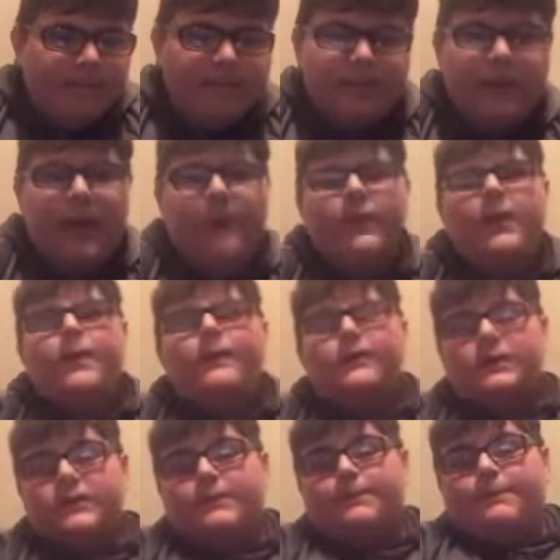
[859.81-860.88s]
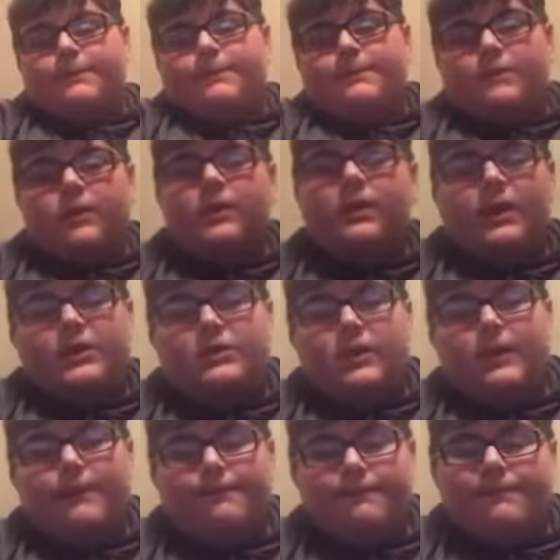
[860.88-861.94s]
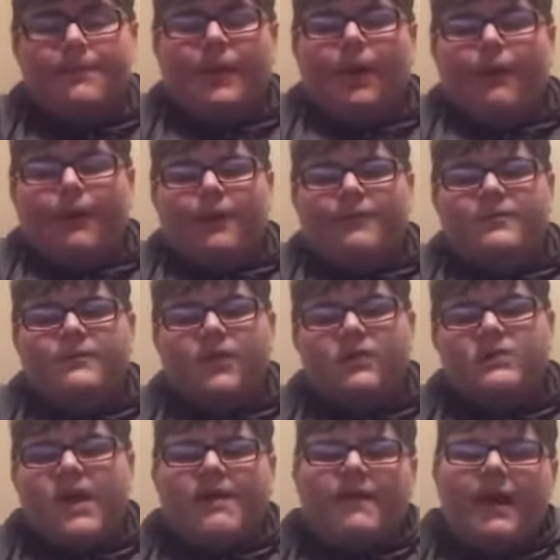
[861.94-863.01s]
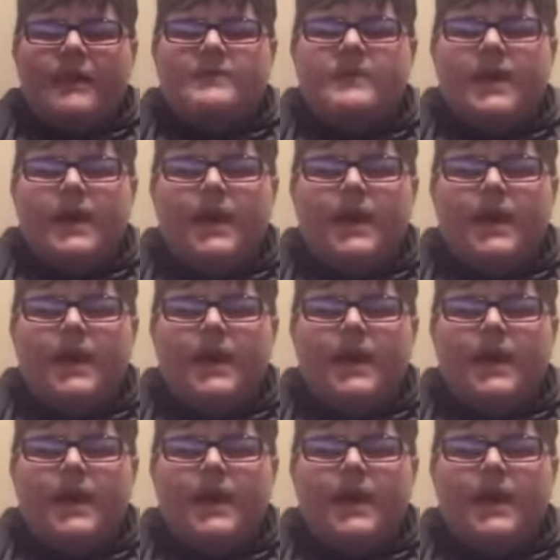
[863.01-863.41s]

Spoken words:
yeah, because it's literally a billboard for Sports Direct.